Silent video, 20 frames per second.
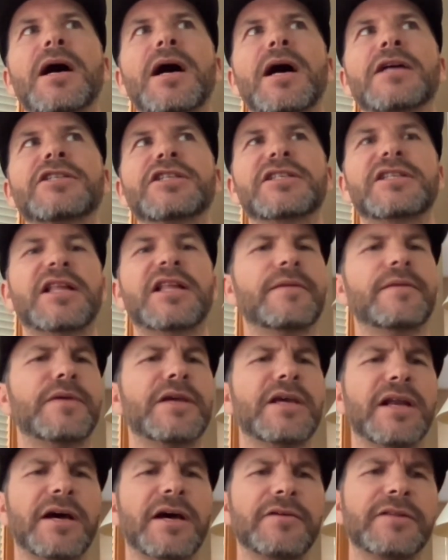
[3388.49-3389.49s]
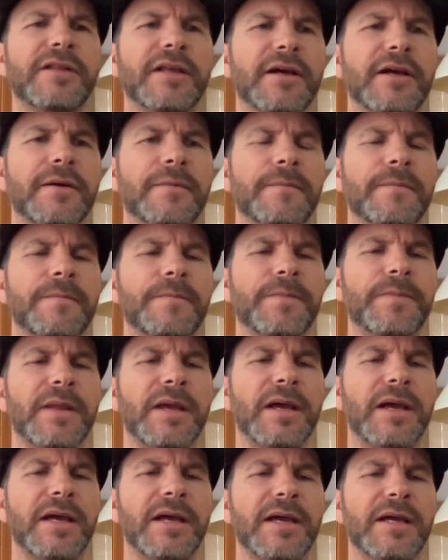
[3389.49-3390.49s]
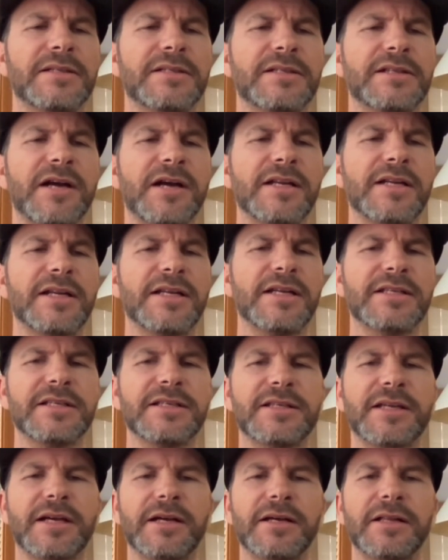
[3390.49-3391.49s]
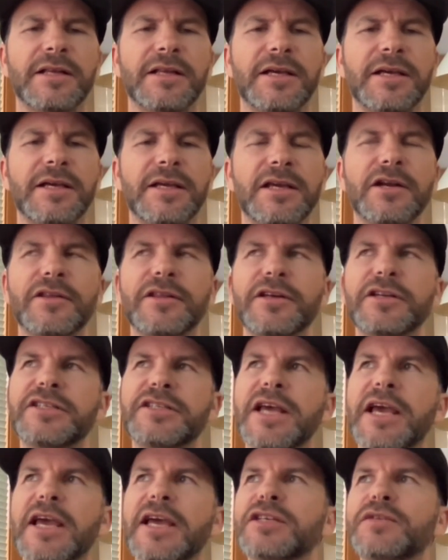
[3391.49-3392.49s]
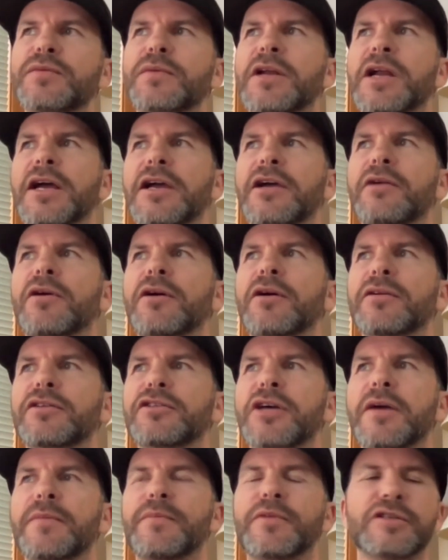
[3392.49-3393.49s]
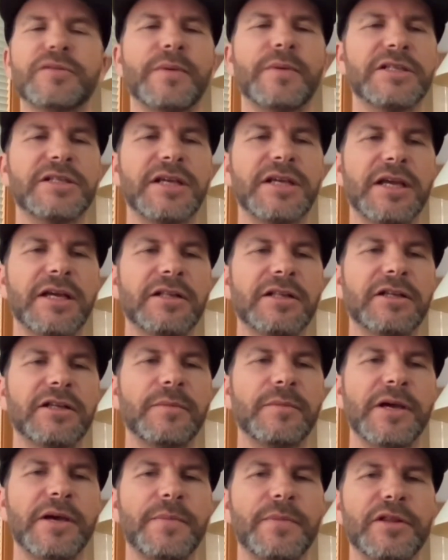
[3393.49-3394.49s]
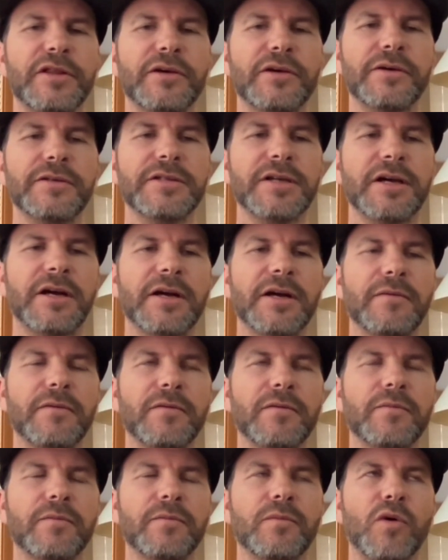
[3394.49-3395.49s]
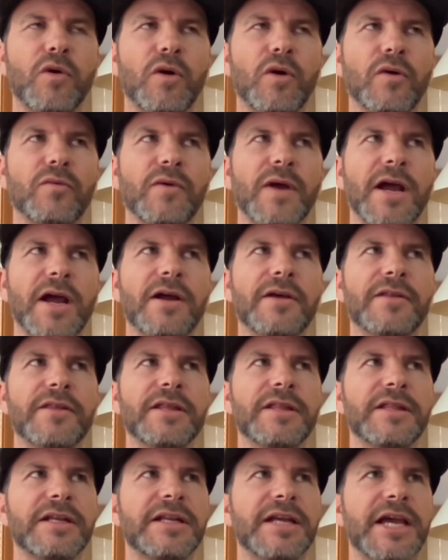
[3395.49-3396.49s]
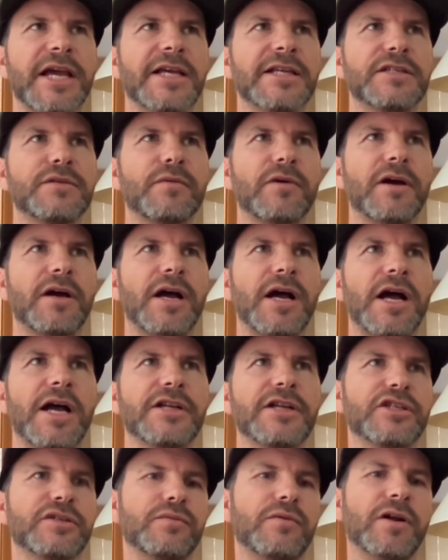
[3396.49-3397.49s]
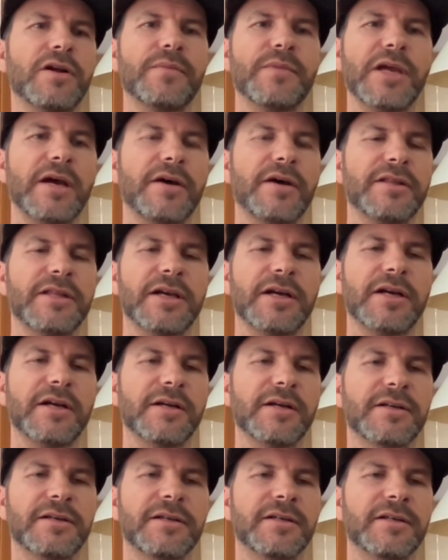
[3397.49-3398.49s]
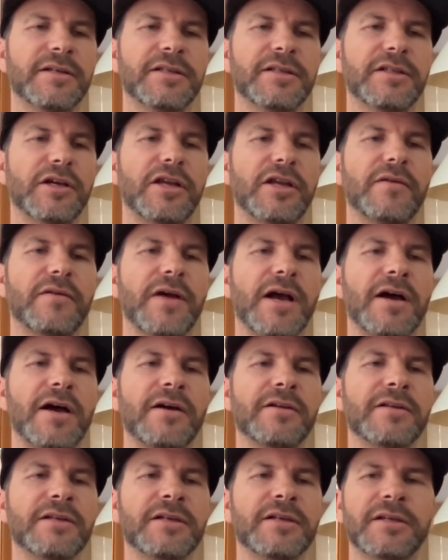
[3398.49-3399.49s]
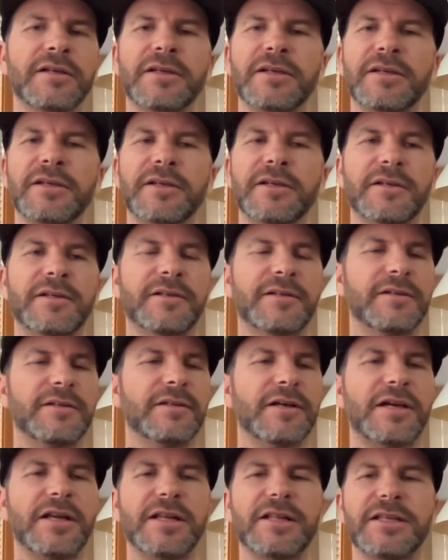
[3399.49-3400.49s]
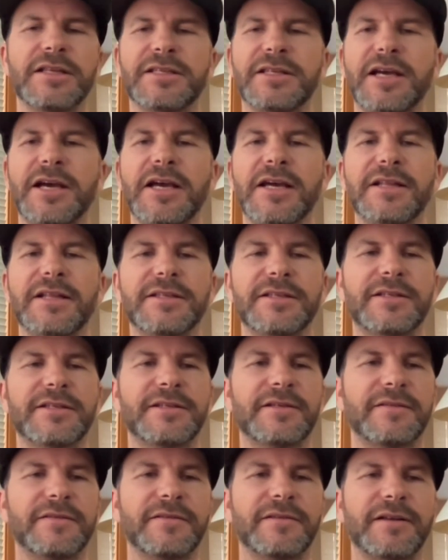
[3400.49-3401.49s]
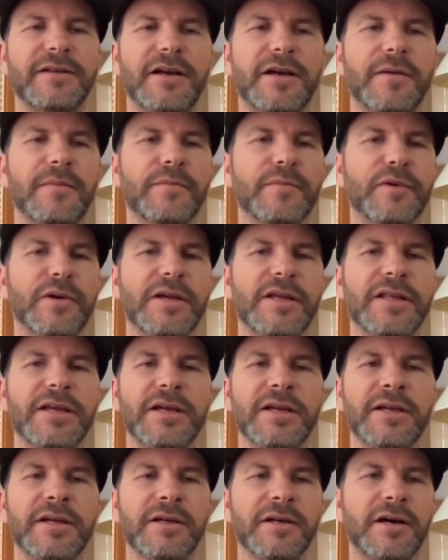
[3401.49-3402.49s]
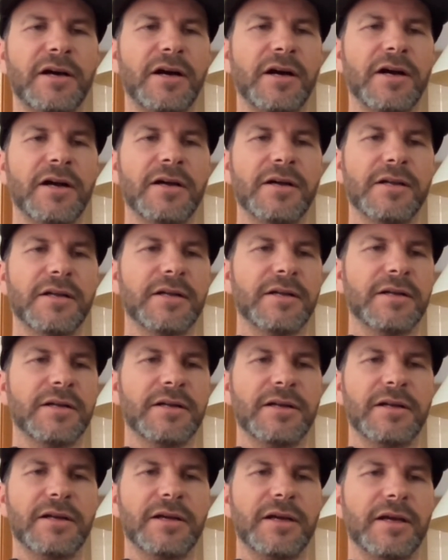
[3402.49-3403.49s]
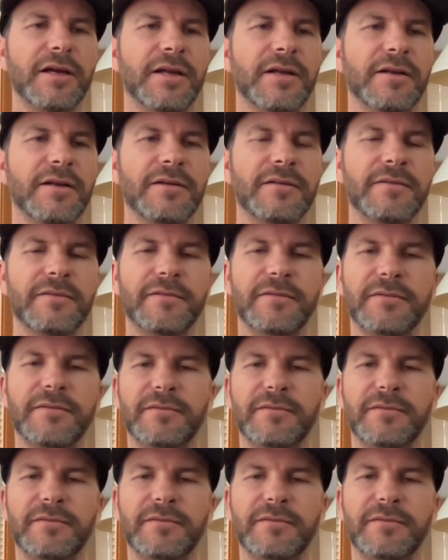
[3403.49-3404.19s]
I just like being out there. It's not necessarily, there's days when I go out and try and push my skiing a little bit, but those are more rare than the days where I just want to be out there, looking around, looking at the sights, breathing hard and